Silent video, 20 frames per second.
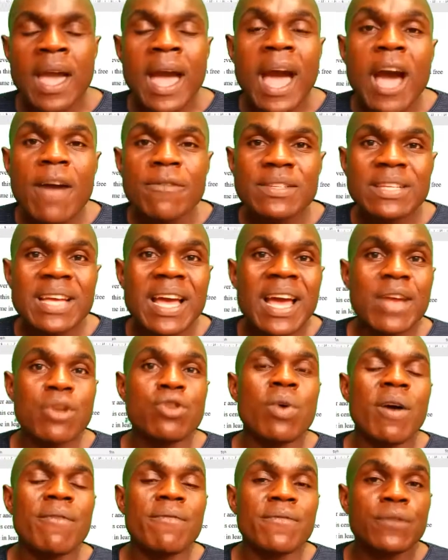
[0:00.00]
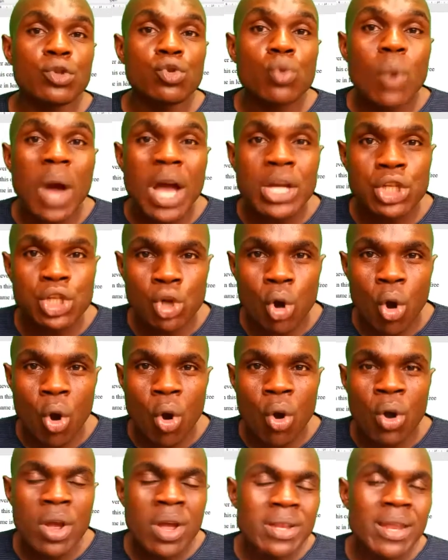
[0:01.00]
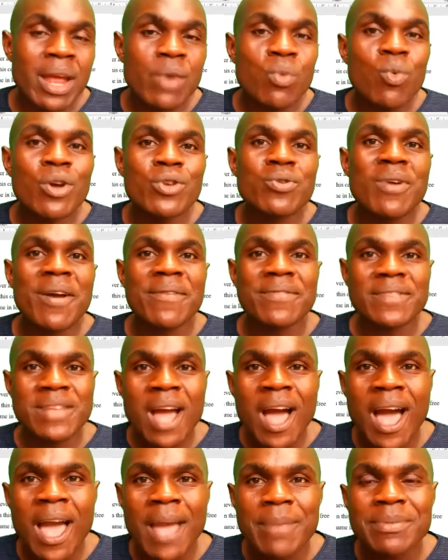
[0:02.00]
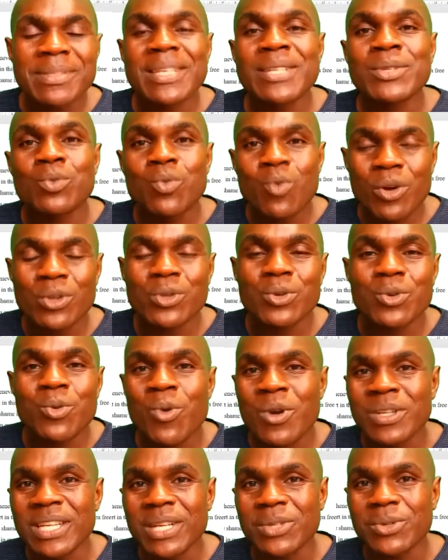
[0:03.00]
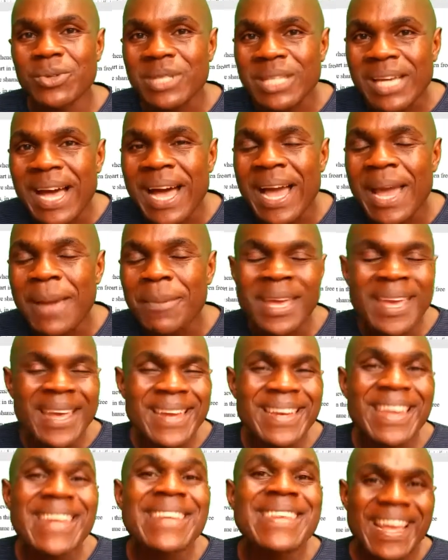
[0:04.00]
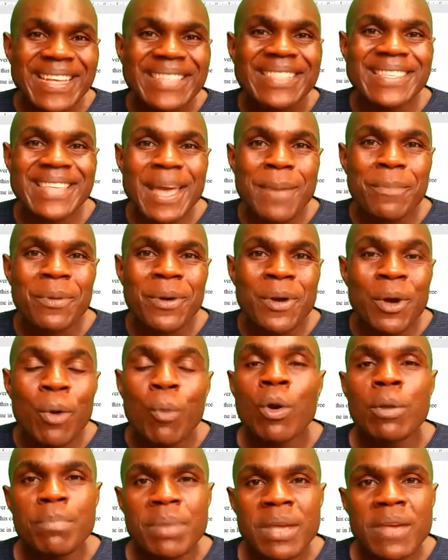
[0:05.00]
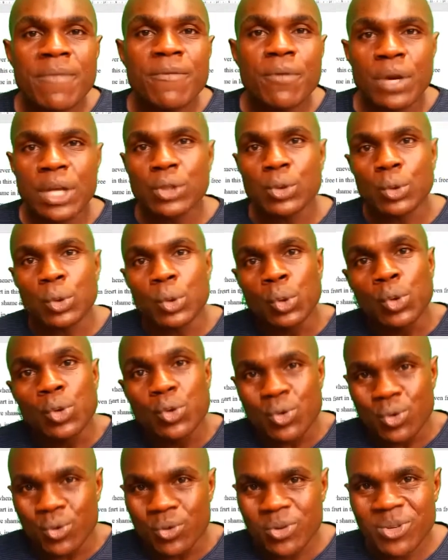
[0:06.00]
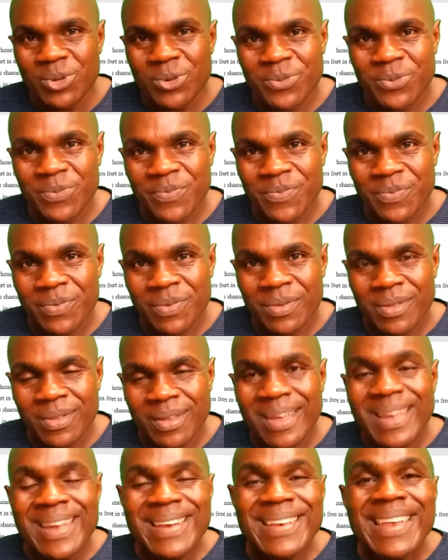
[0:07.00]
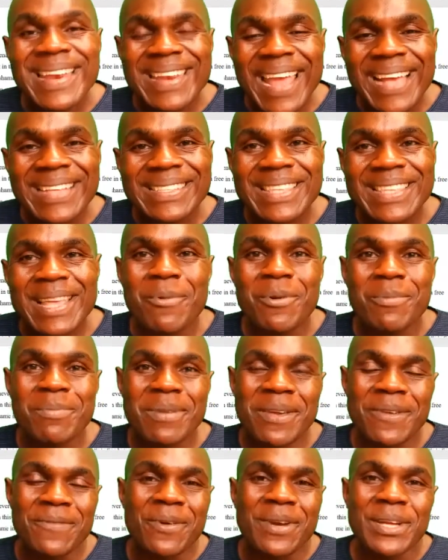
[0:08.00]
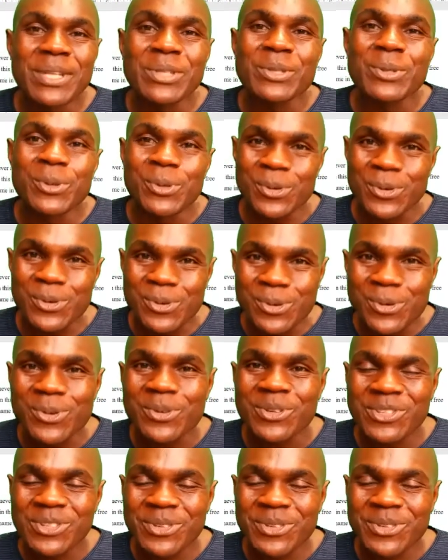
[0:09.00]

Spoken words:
After you are sure that what you have typed is what you wanted to type, the next step will be for it to look good. The next step will be for it to look good.